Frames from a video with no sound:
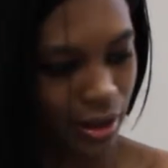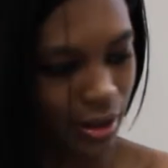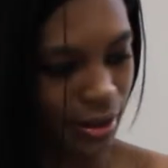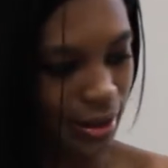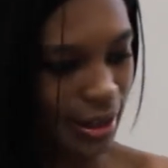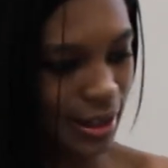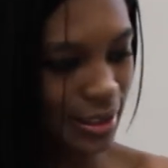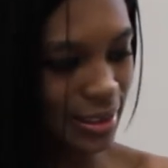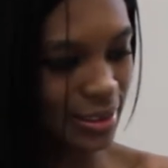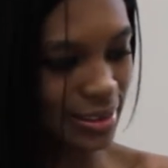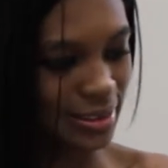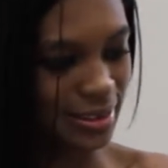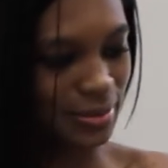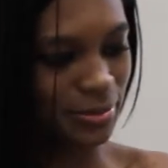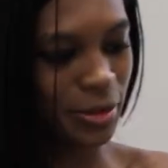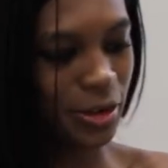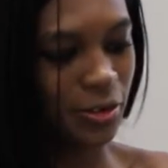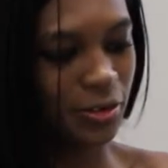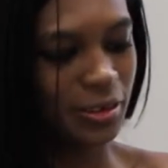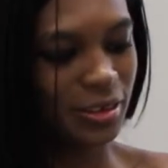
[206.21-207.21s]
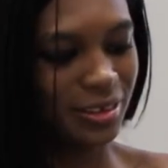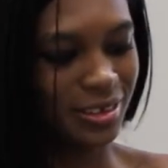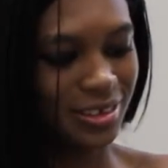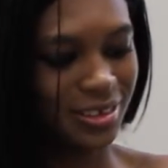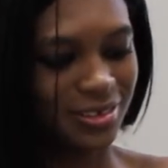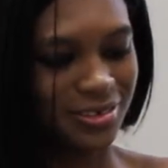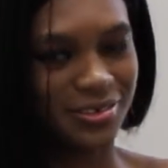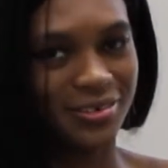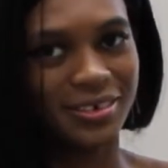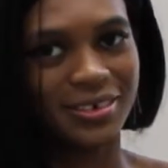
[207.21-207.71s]
Next, I'm going
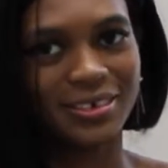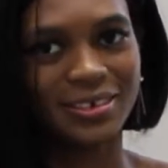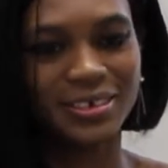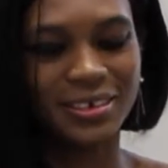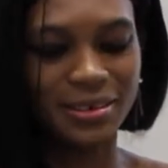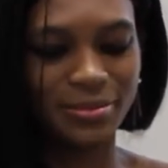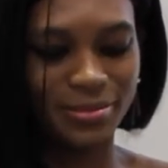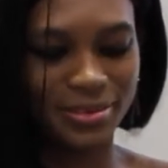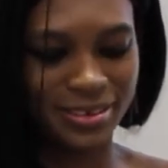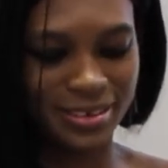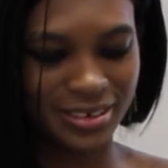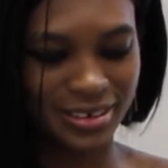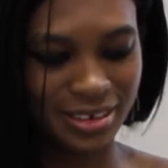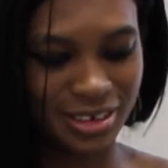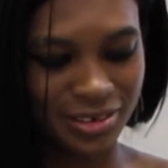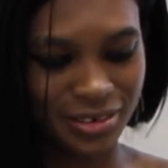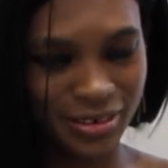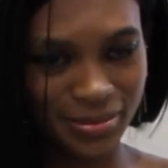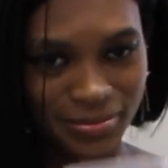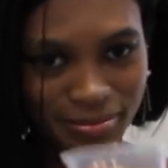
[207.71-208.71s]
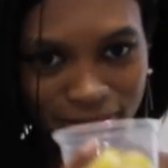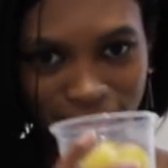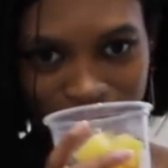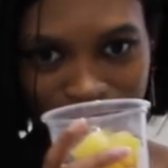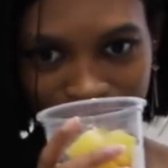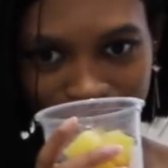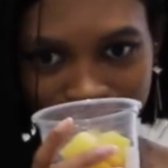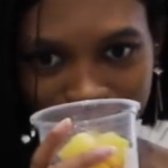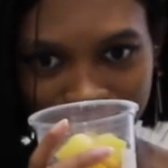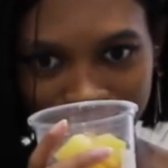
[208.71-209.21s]
to dip into this one.
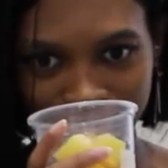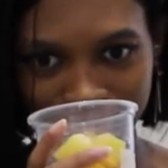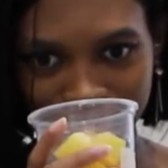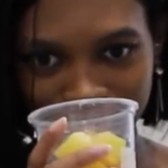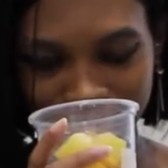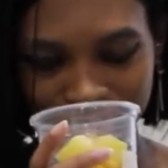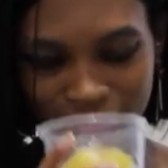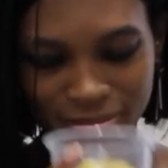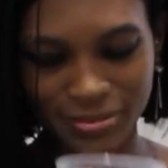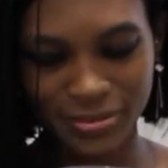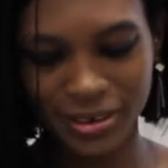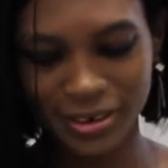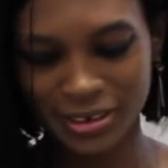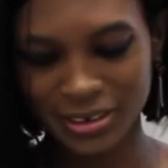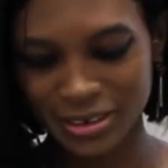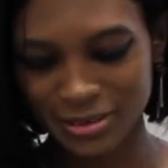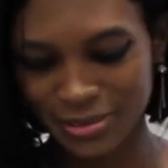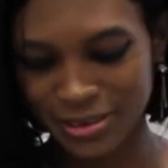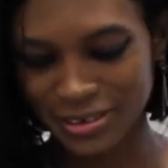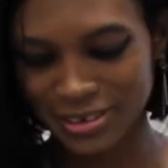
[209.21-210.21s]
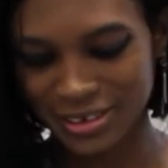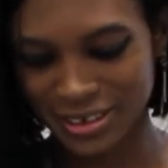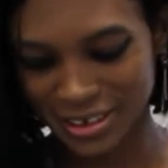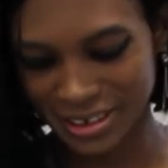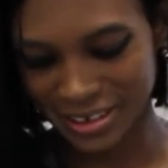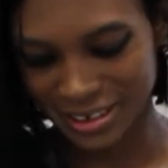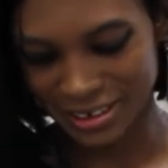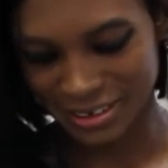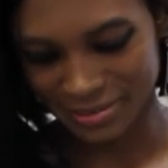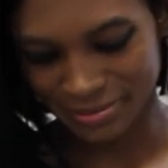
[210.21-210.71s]
Oh, it smells
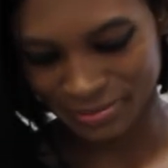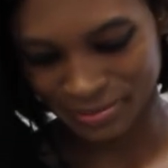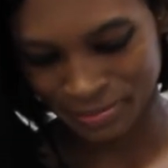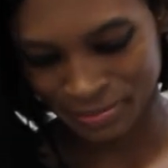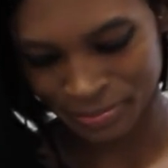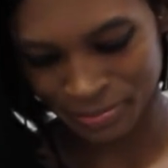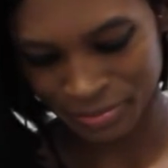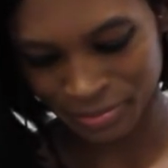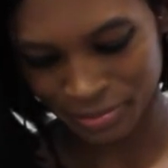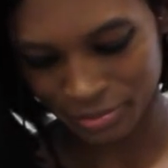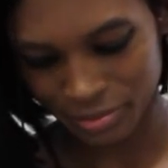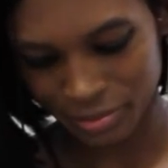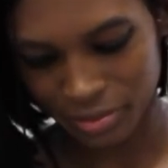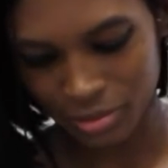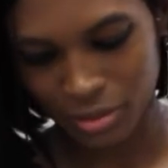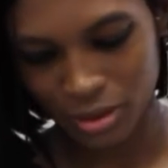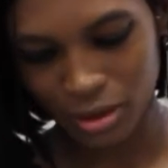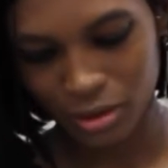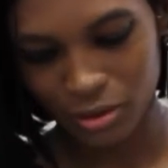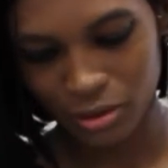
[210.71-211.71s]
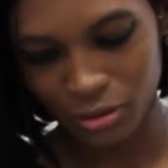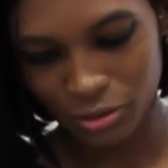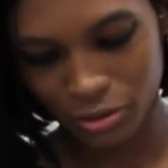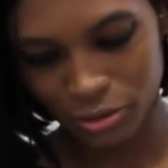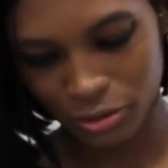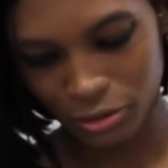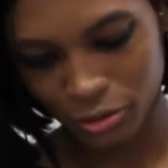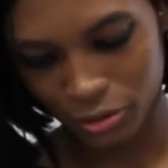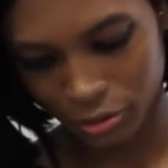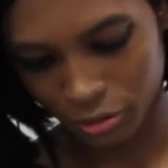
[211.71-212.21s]
good.
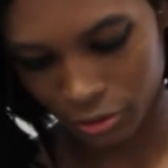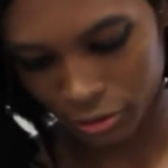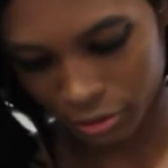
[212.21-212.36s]
Ooh.